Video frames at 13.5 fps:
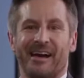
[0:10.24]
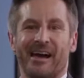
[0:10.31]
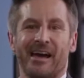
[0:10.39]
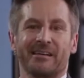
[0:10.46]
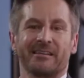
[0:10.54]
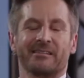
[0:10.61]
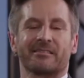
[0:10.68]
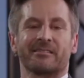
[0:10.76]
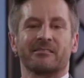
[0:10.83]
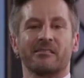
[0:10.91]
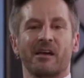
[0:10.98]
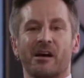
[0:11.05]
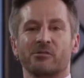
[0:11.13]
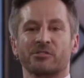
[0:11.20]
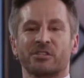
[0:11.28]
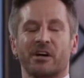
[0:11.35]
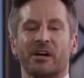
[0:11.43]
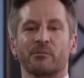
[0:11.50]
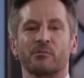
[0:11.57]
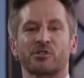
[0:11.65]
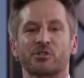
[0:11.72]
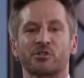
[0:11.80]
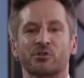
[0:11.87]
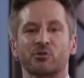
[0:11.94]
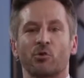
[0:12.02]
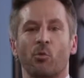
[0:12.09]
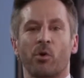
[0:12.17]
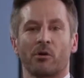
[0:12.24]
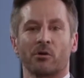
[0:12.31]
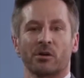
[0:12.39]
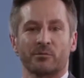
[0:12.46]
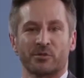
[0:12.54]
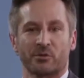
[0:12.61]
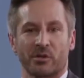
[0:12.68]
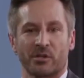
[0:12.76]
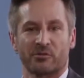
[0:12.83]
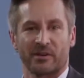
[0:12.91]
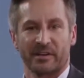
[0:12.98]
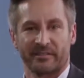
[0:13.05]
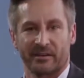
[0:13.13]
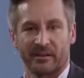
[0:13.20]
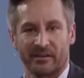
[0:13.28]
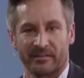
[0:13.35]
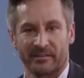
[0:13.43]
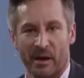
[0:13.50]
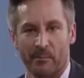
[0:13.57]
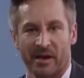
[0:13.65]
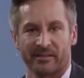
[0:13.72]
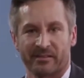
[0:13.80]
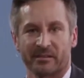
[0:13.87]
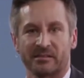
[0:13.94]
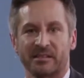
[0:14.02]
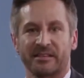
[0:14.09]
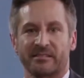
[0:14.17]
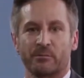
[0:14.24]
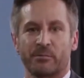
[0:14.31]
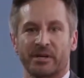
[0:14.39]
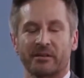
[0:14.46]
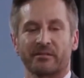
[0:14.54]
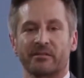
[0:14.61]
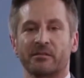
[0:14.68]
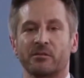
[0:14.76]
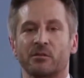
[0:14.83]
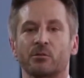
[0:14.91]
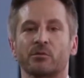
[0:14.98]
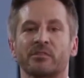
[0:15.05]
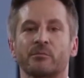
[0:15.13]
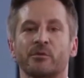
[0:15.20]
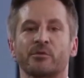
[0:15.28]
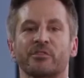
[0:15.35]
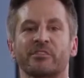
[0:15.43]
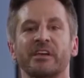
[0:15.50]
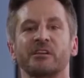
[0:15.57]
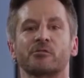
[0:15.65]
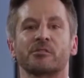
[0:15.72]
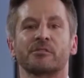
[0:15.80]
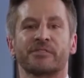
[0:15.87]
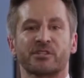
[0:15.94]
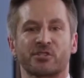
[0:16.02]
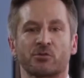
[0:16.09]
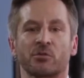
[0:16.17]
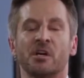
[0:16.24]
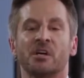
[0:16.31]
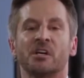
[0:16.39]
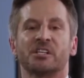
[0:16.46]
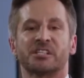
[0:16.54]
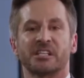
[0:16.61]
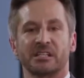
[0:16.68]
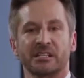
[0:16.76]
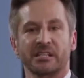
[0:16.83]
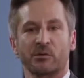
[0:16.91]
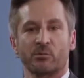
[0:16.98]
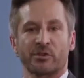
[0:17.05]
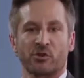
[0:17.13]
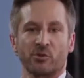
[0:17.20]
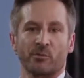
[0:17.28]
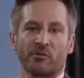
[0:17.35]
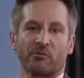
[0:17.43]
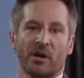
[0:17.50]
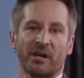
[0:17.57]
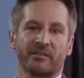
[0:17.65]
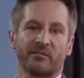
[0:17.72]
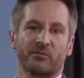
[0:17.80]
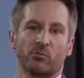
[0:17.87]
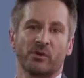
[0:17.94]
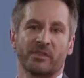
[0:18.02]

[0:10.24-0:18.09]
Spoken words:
And it's now time to welcome to address us Ambassador Lisa Peterson, who is the most senior official dealing with human rights